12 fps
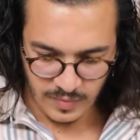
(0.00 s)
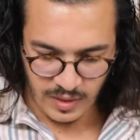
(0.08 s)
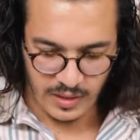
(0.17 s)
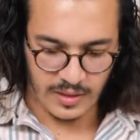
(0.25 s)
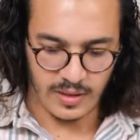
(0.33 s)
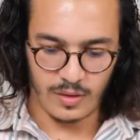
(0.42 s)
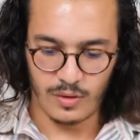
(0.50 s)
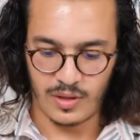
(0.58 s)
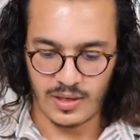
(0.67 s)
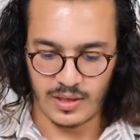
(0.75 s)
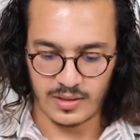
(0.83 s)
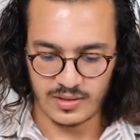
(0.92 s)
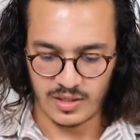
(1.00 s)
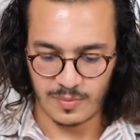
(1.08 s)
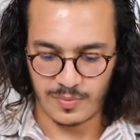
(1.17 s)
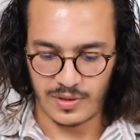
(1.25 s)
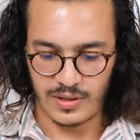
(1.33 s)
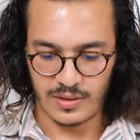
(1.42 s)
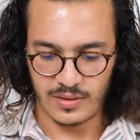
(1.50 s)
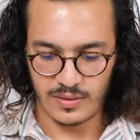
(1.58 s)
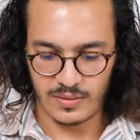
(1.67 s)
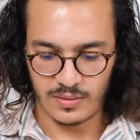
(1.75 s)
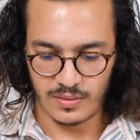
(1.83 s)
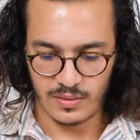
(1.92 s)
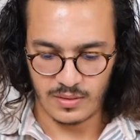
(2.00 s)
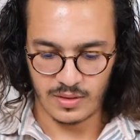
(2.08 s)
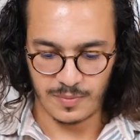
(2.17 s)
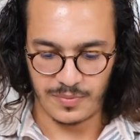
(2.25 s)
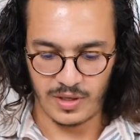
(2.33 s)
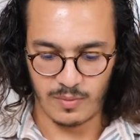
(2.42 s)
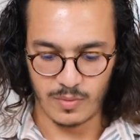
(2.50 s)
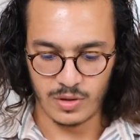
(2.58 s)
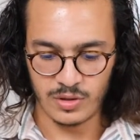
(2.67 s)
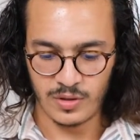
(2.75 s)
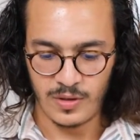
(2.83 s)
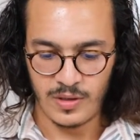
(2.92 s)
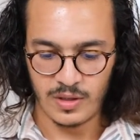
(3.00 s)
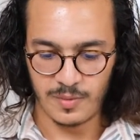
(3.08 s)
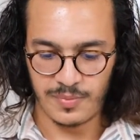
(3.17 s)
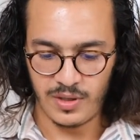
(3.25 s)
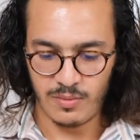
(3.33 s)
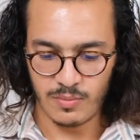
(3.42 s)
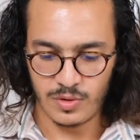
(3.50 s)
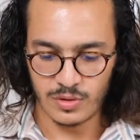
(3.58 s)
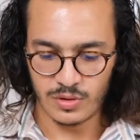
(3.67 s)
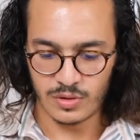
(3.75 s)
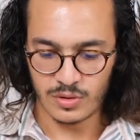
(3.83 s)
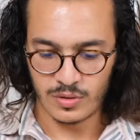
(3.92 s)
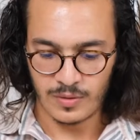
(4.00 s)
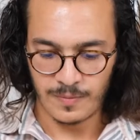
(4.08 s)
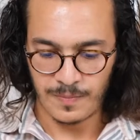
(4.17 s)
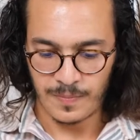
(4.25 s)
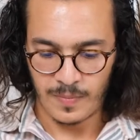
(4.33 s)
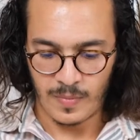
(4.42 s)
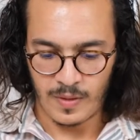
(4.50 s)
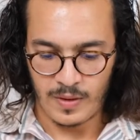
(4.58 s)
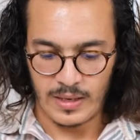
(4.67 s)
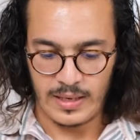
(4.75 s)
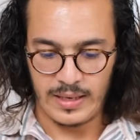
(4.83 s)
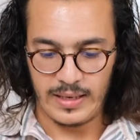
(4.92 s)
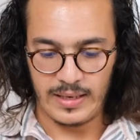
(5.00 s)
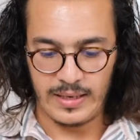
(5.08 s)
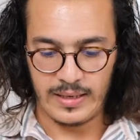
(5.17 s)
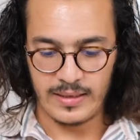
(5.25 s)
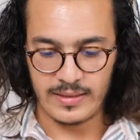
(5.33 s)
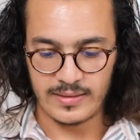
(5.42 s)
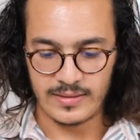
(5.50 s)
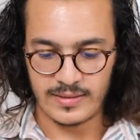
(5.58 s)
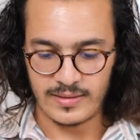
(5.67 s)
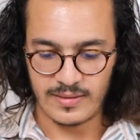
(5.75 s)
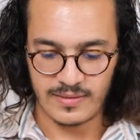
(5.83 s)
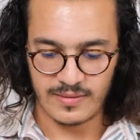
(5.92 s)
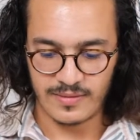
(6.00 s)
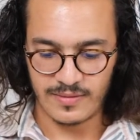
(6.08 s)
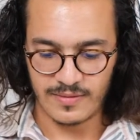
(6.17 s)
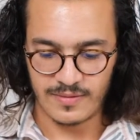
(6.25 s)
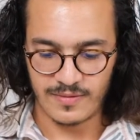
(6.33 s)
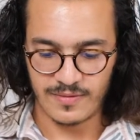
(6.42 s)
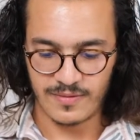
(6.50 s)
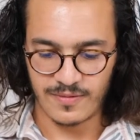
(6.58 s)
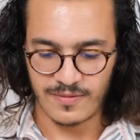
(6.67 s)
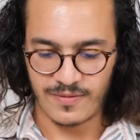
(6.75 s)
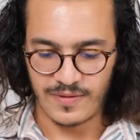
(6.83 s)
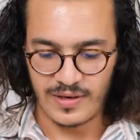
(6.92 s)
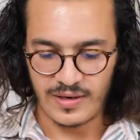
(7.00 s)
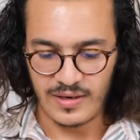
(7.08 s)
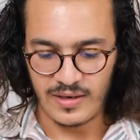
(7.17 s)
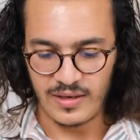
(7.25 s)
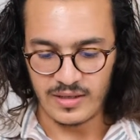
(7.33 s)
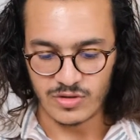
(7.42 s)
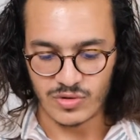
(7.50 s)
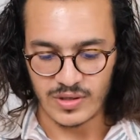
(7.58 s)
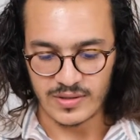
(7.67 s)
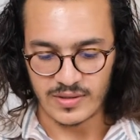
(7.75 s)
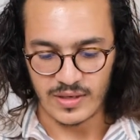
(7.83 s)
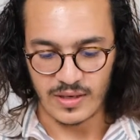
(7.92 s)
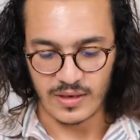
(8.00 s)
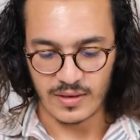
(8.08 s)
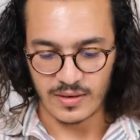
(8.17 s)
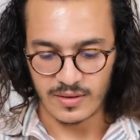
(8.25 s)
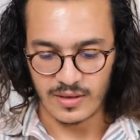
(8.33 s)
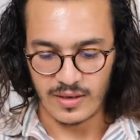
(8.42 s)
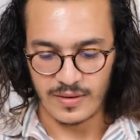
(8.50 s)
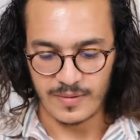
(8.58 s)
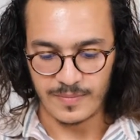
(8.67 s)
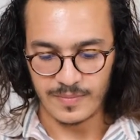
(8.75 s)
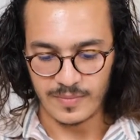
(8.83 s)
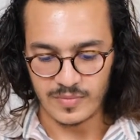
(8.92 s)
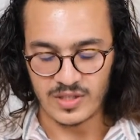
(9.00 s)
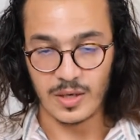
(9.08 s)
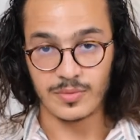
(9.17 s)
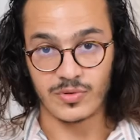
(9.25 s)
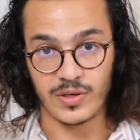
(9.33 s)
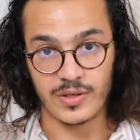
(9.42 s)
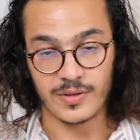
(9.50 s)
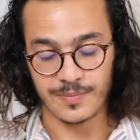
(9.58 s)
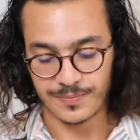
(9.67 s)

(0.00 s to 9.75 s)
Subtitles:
And then you can separate the peat moss. The peat moss is a very interesting substrate.